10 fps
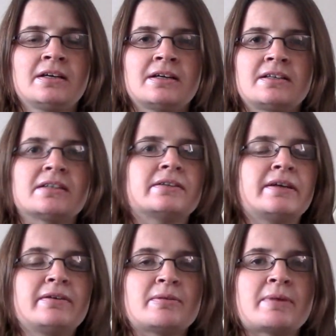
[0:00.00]
Now I
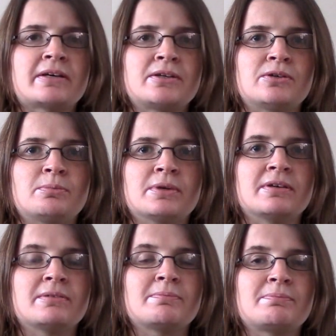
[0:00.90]
don't know about you, but
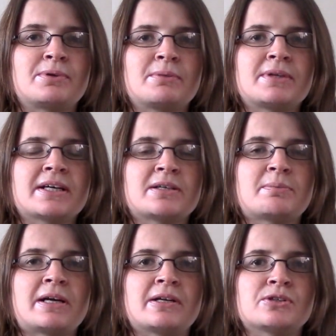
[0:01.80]
putting potato
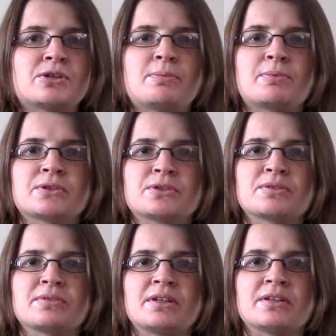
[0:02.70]
peel in soup wasn't
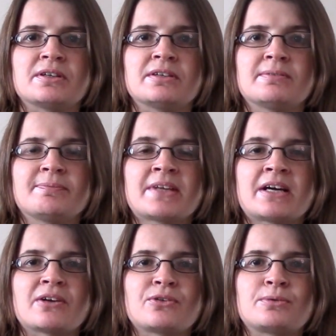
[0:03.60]
something that
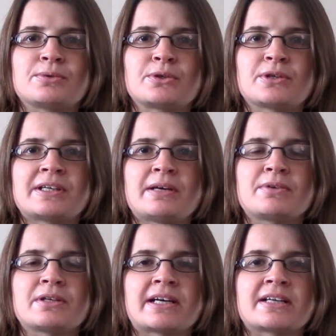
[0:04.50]
I thought was a good idea
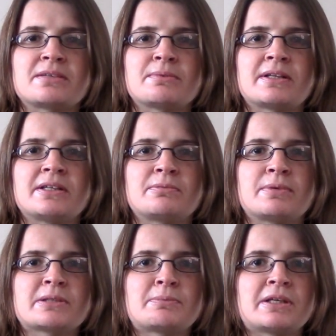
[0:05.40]
until I actually read this
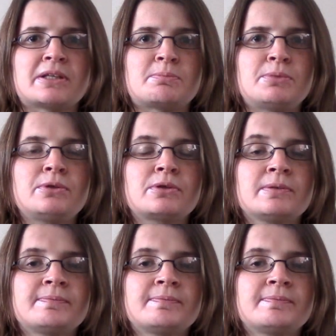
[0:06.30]
recipe in this book.